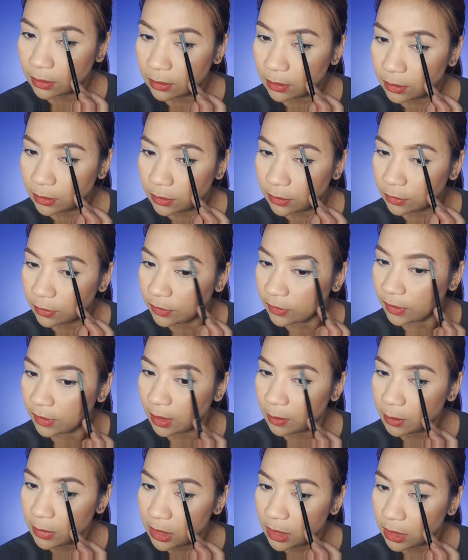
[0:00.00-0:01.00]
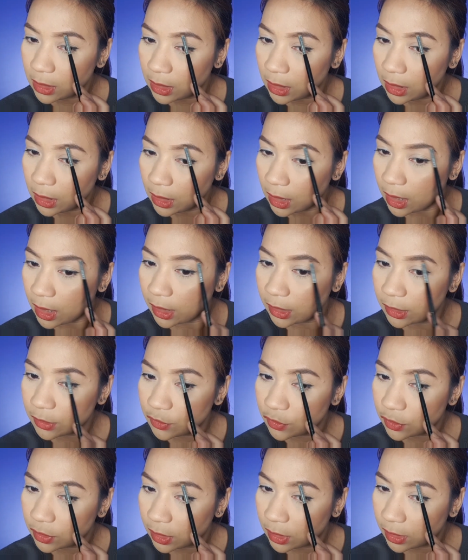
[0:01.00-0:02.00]
So same thing, I
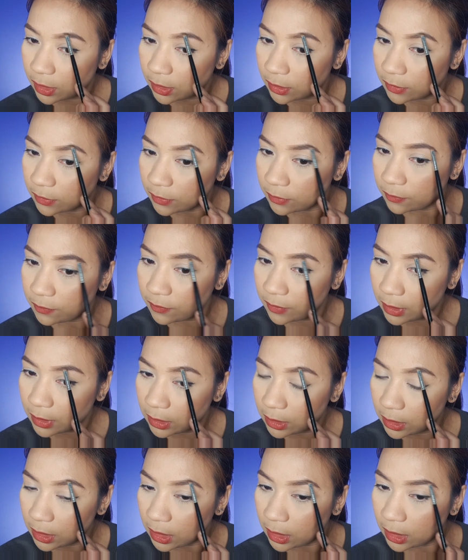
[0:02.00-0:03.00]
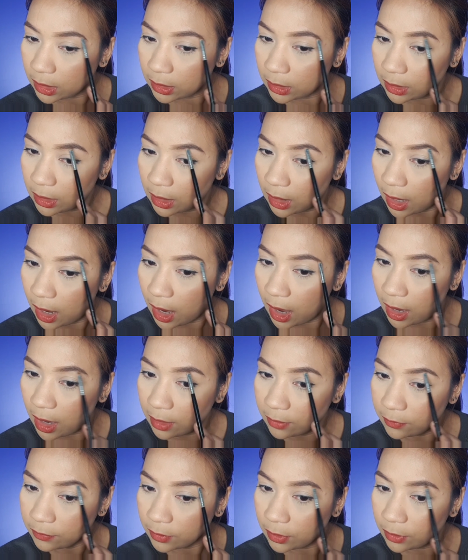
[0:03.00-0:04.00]
just fill in
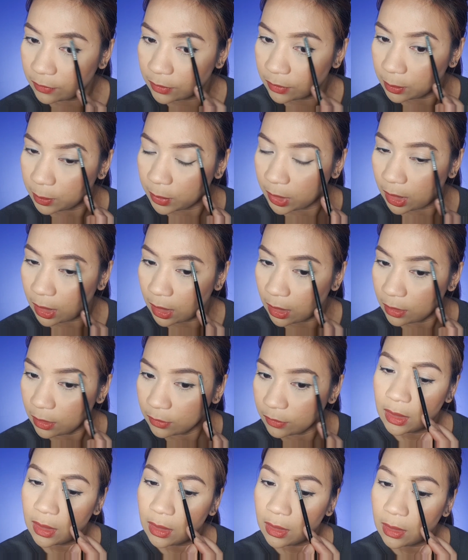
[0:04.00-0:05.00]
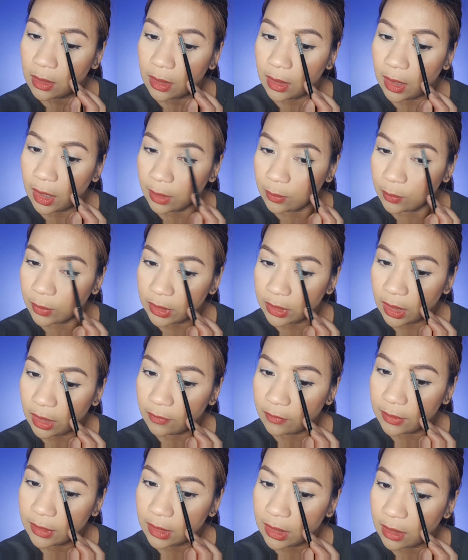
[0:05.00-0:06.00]
half of the brows and
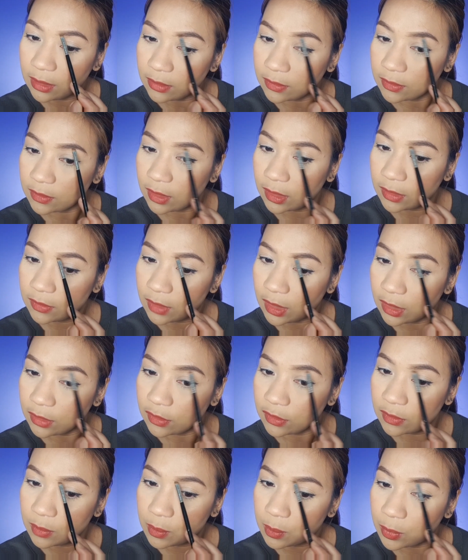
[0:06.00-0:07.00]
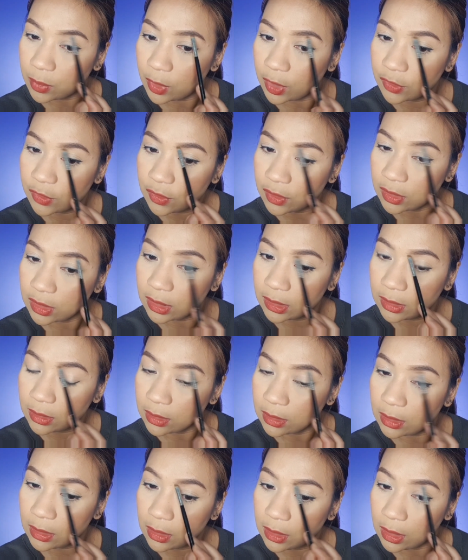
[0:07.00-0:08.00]
whatever the excess, I just brush it
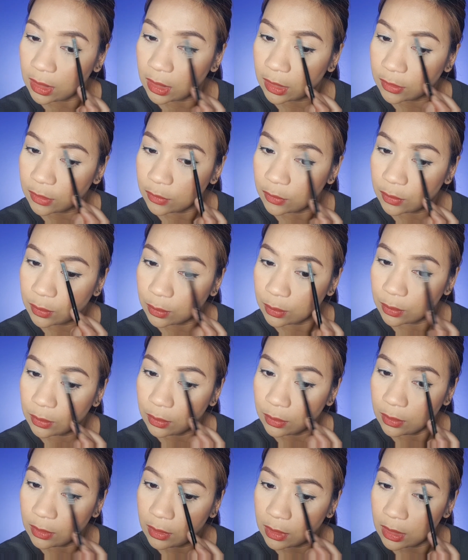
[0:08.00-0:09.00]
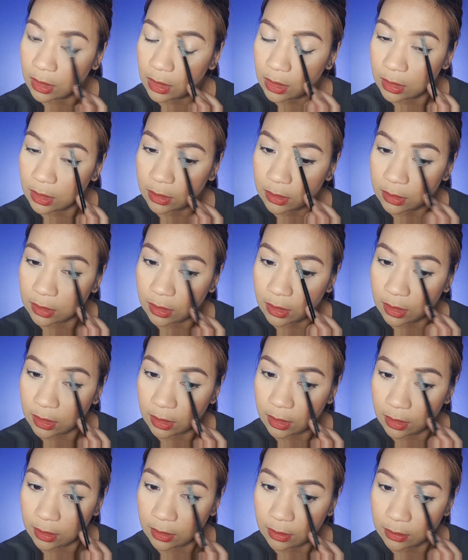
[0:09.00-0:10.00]
into
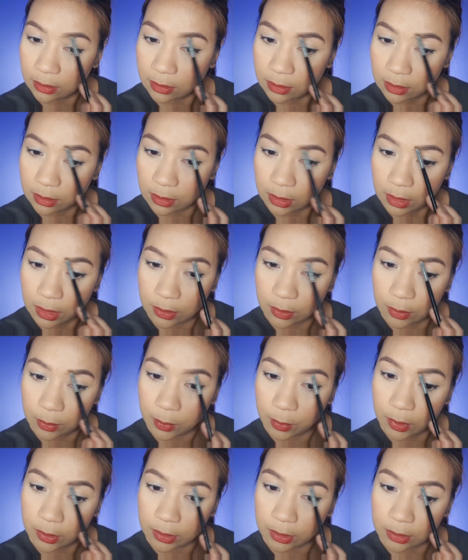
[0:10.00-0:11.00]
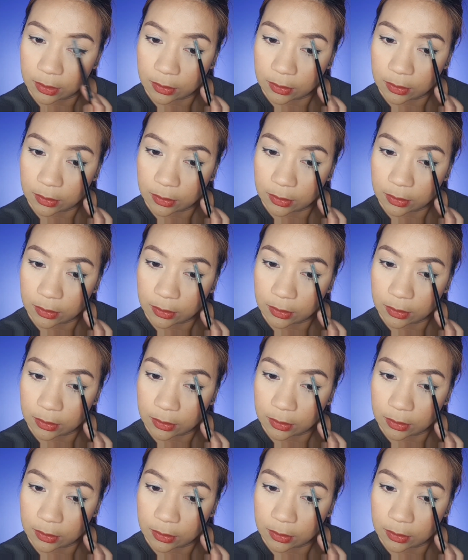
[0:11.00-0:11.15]
the inner part.